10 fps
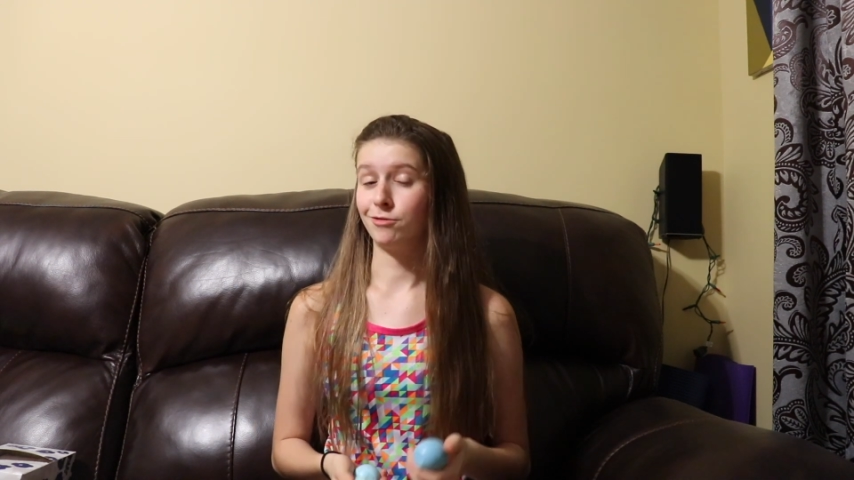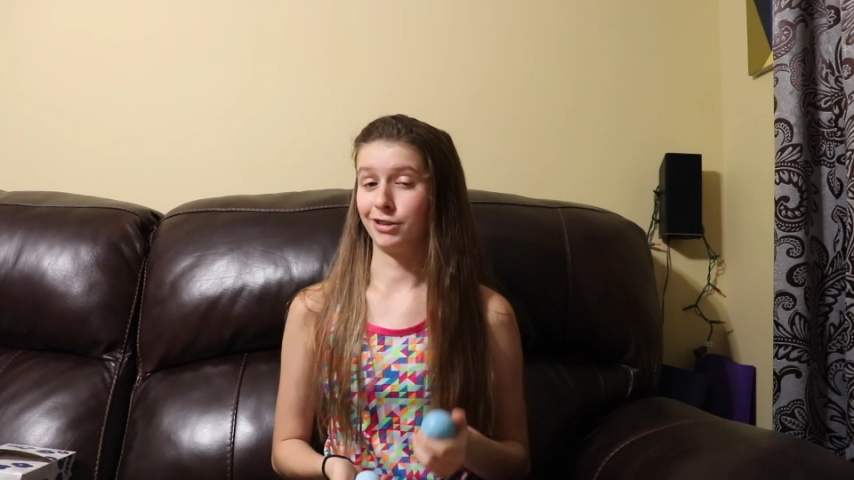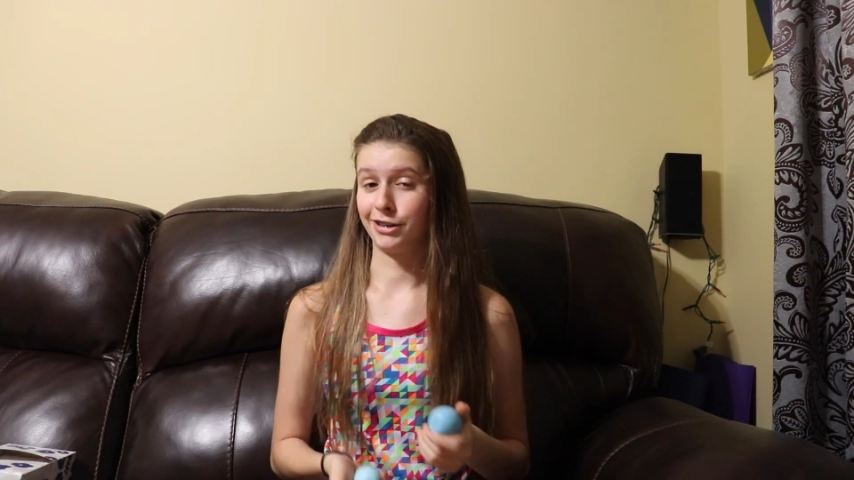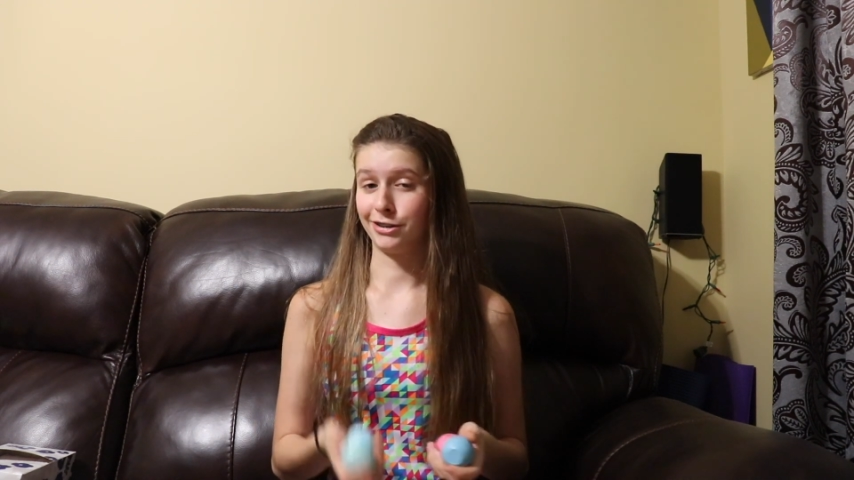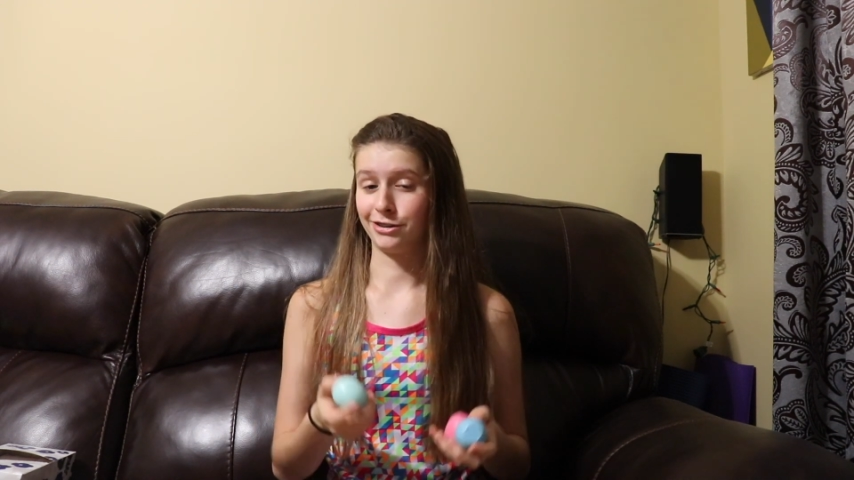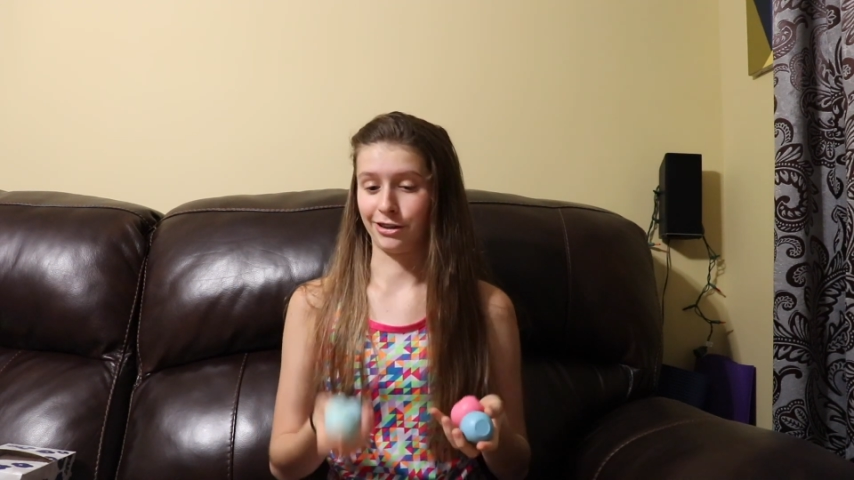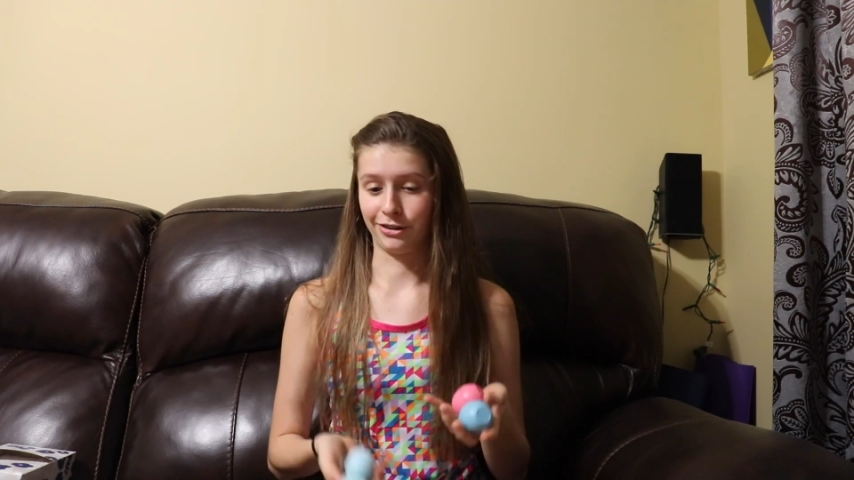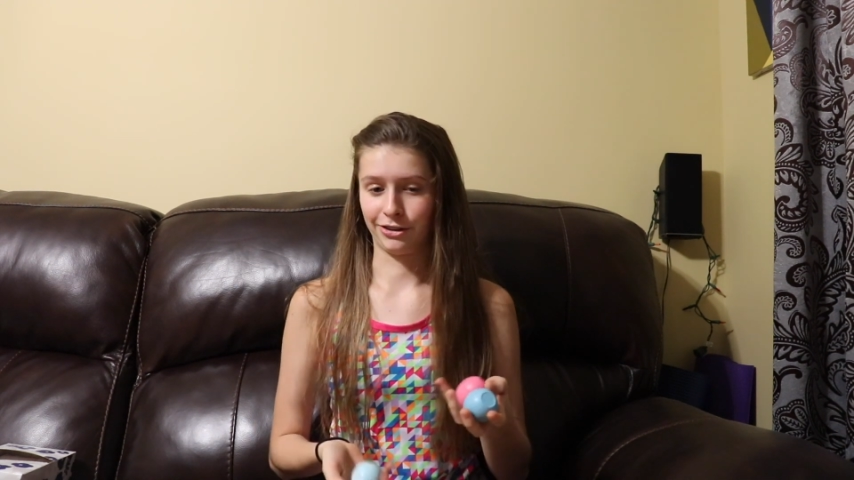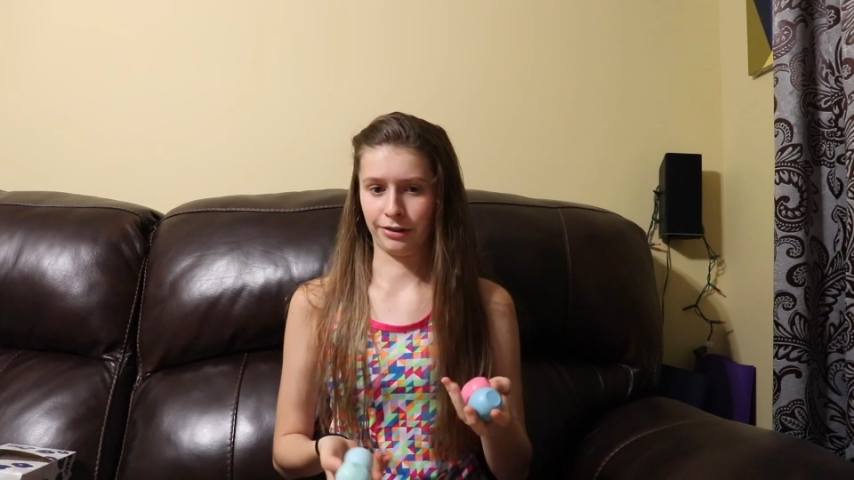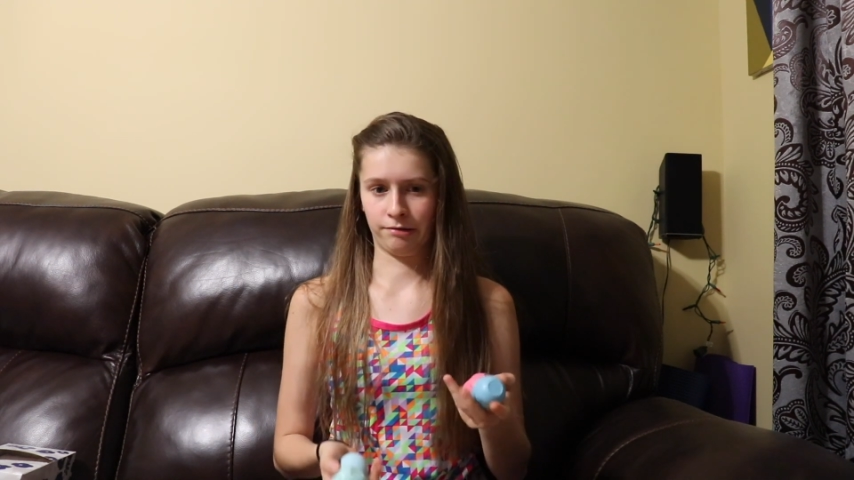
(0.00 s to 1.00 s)
a really good
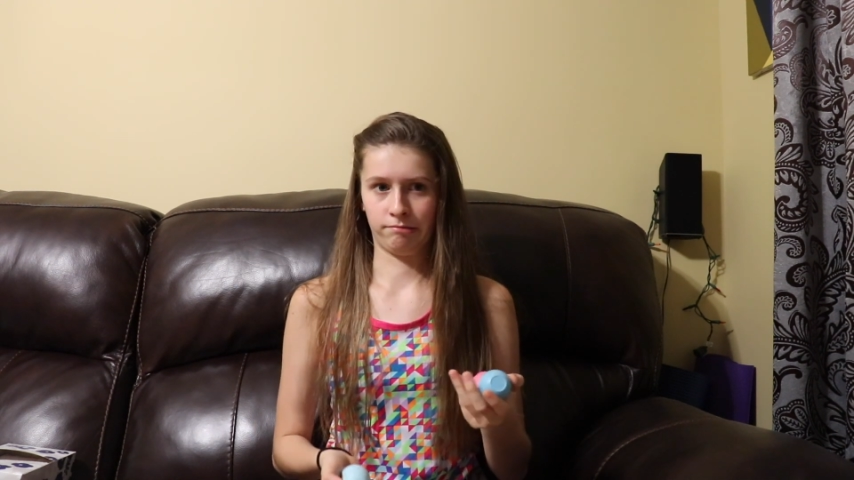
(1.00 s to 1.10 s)
juggler.